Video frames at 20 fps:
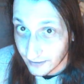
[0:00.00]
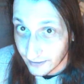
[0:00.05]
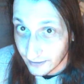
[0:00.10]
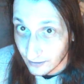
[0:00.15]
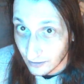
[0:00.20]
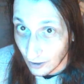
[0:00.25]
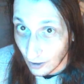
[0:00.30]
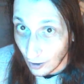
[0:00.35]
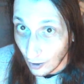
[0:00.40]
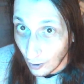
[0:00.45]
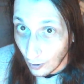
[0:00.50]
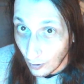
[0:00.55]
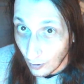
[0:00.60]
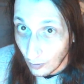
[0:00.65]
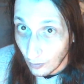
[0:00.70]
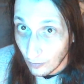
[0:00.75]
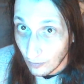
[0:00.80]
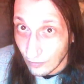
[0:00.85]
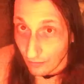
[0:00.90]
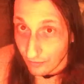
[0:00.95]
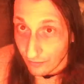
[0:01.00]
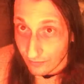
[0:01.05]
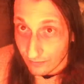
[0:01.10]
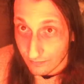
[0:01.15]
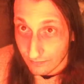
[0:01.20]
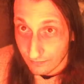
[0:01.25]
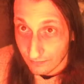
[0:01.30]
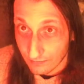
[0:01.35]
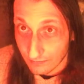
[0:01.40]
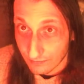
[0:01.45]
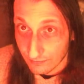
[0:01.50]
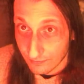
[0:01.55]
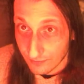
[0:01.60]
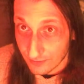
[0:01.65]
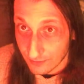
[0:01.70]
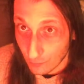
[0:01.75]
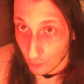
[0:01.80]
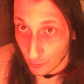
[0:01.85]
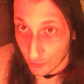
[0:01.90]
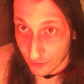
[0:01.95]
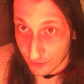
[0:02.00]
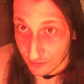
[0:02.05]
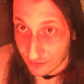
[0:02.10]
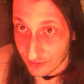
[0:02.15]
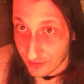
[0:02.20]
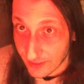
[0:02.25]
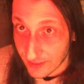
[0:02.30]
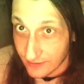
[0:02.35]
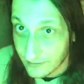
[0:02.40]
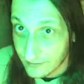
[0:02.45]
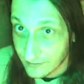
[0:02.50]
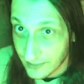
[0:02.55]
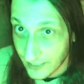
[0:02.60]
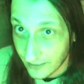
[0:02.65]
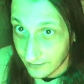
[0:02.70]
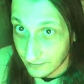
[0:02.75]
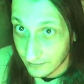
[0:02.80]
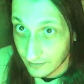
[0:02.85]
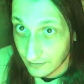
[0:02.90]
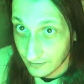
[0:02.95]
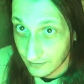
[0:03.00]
in all the words that I said?